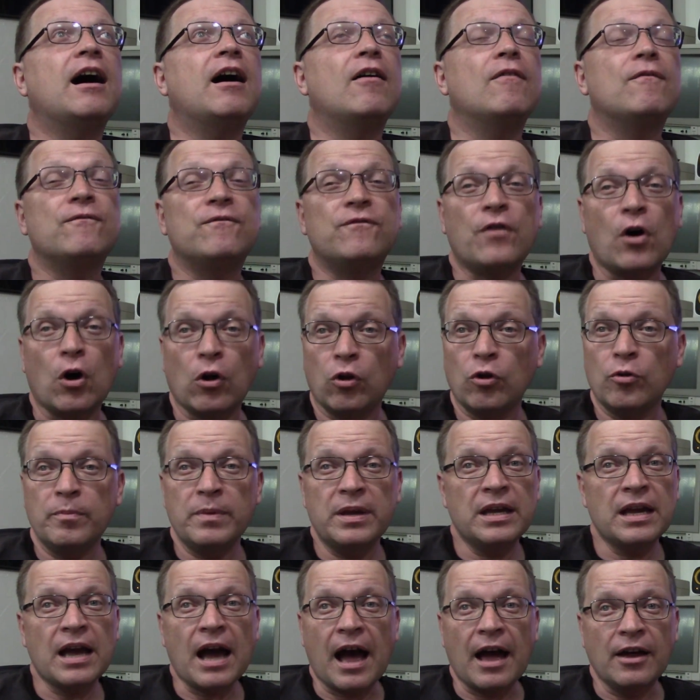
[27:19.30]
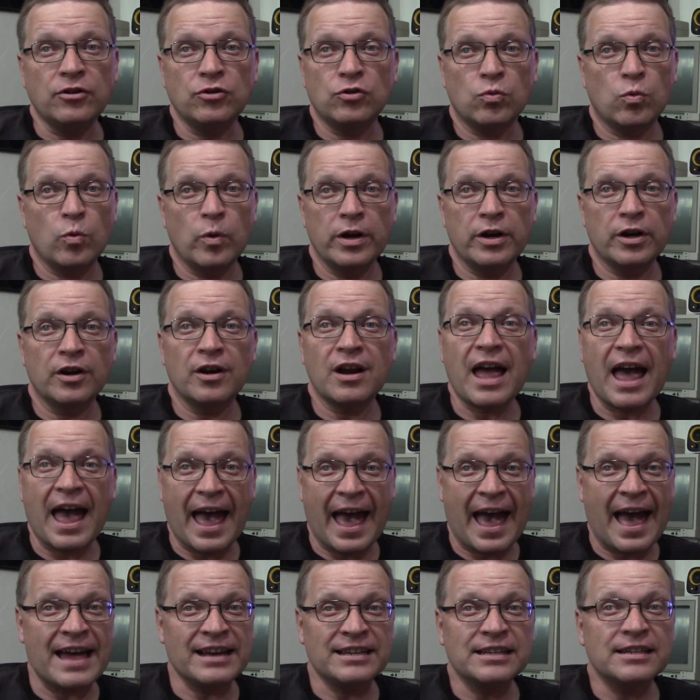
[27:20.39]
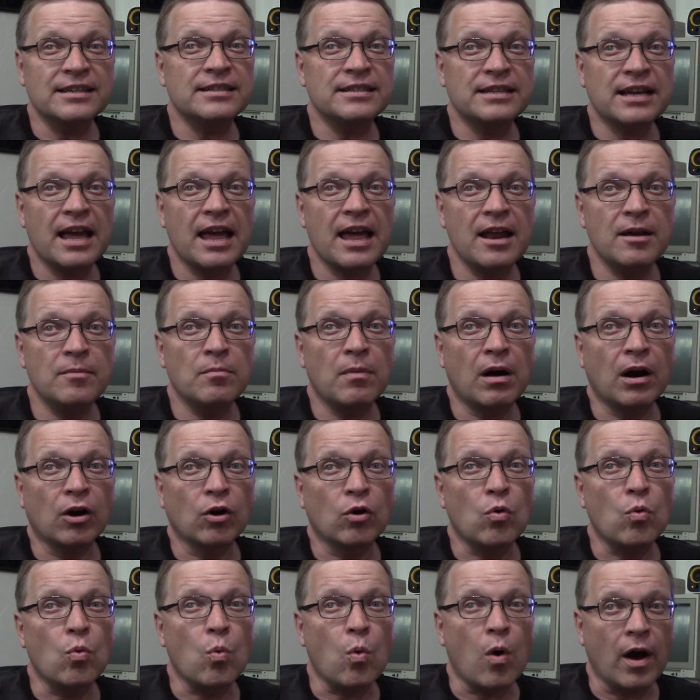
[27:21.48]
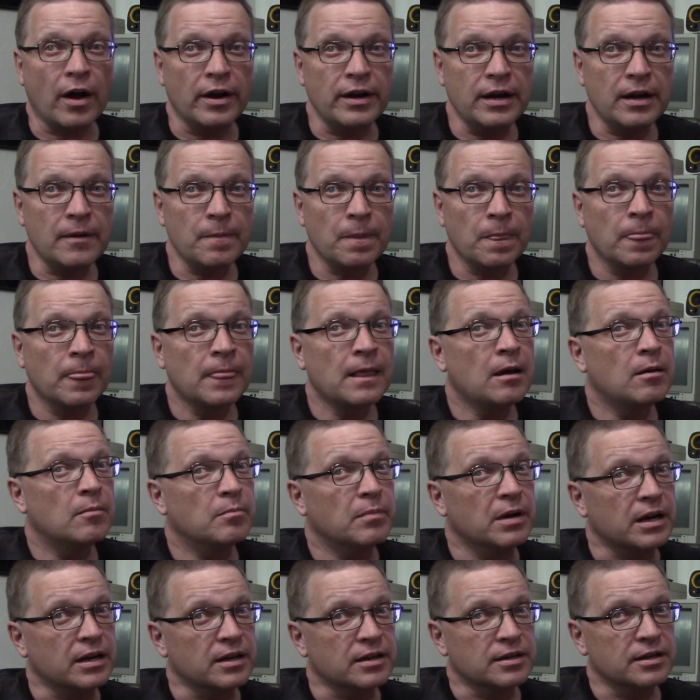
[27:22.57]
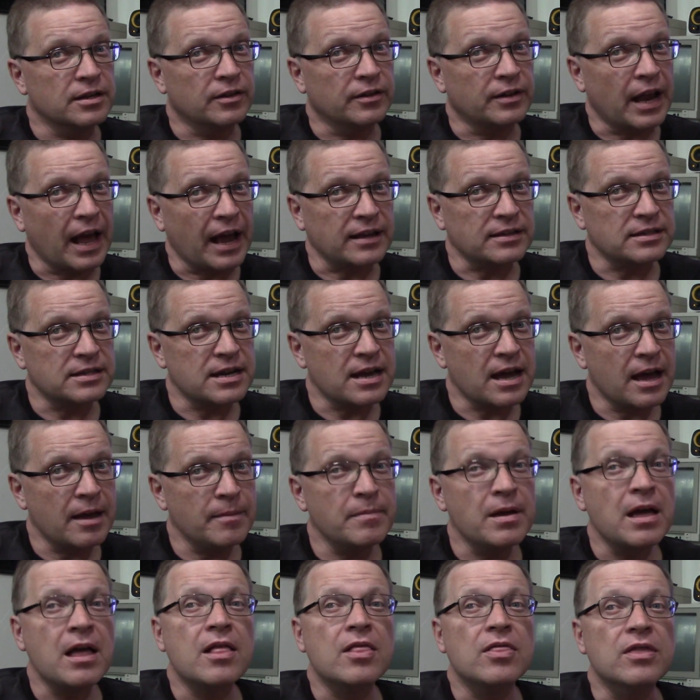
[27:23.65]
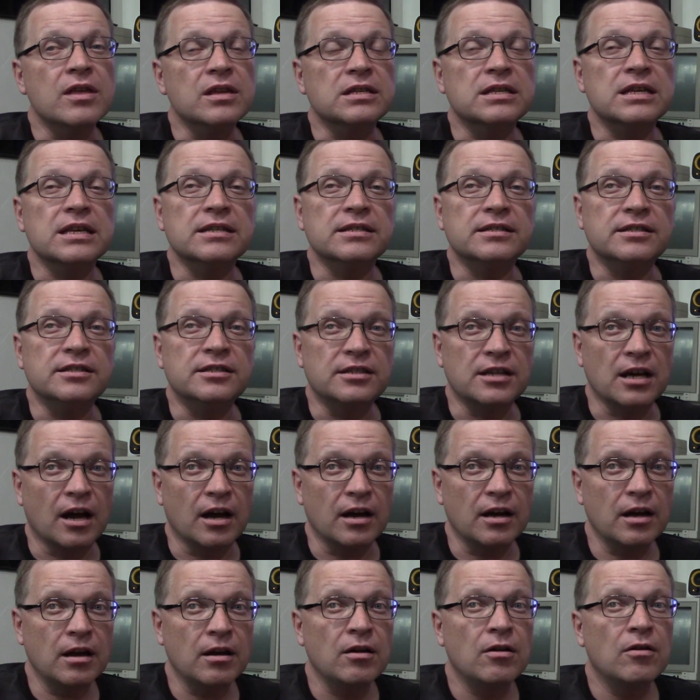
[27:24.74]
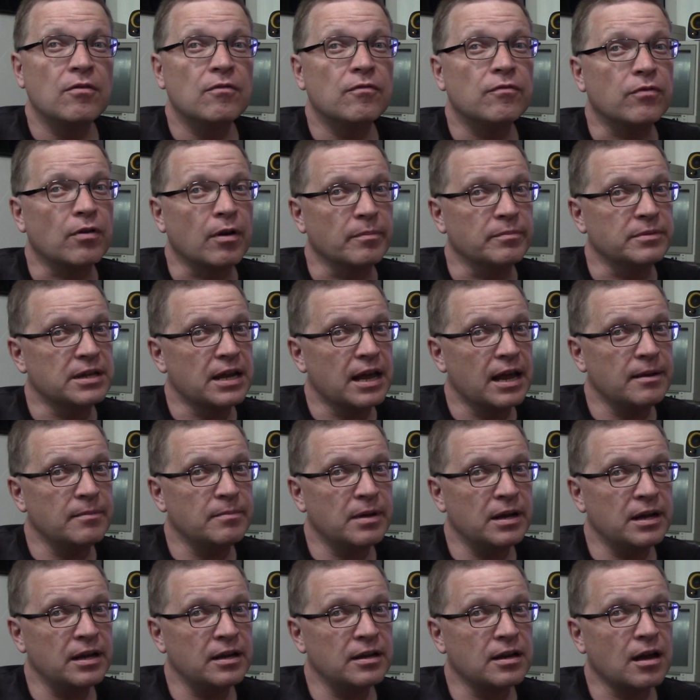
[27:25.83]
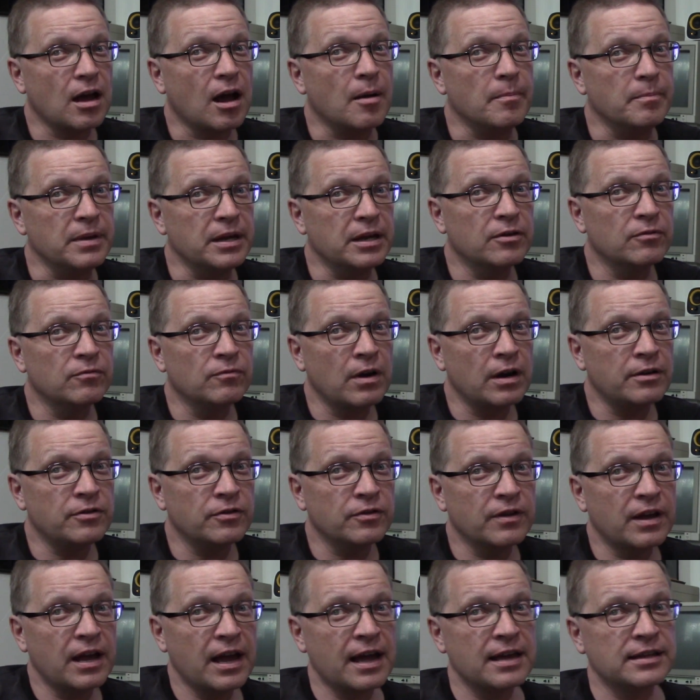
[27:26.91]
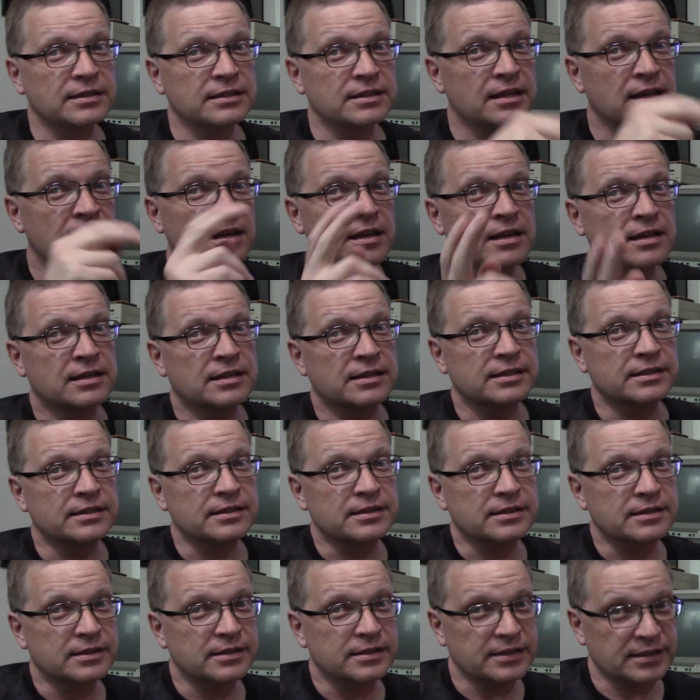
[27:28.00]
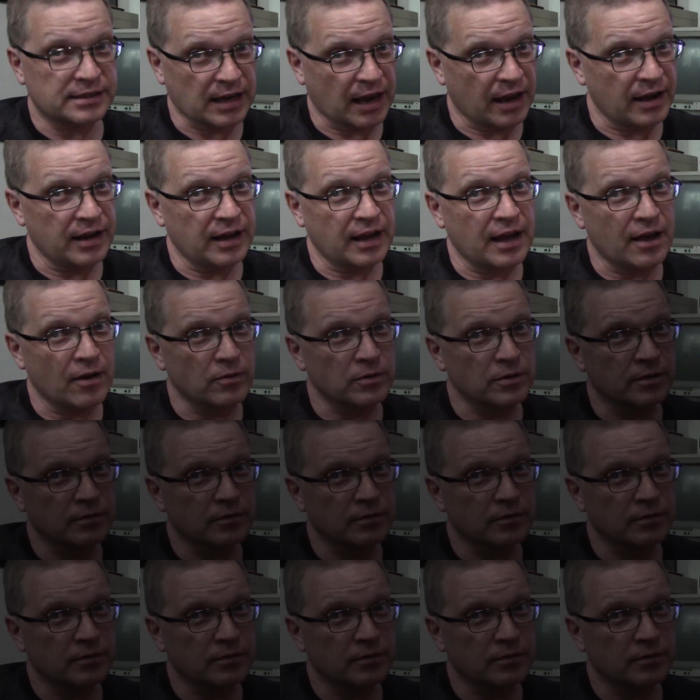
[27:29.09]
Follow me on Twitter at 10mark1. But until next time, this is Doug from 10 Minute Amiga Retrocast, signing out.